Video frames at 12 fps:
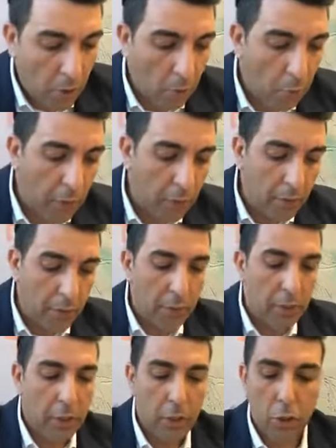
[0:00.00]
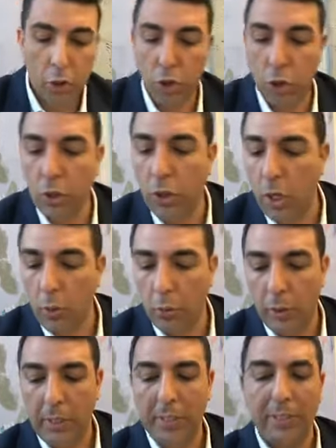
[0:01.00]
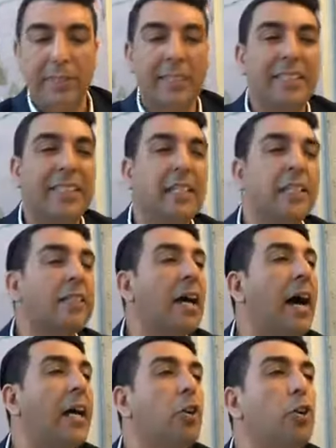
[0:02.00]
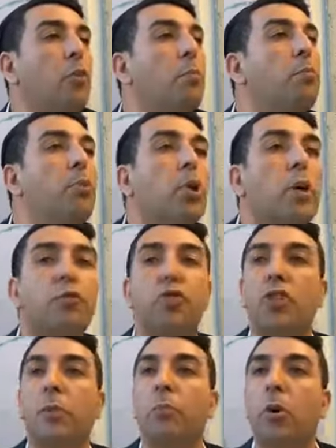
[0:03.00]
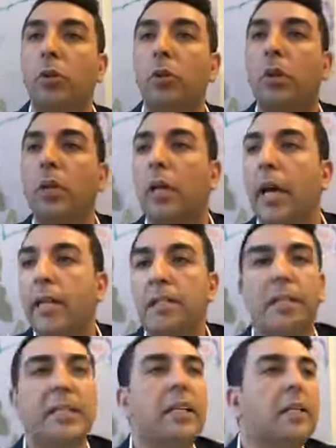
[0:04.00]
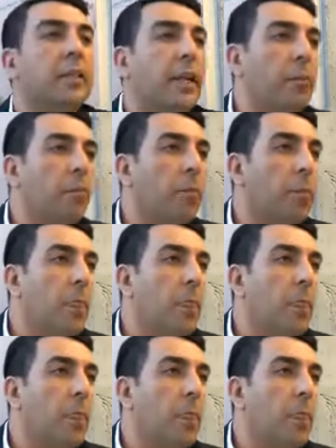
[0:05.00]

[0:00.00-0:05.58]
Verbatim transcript: Well, you should know that the entire book of Shemot has a nickname.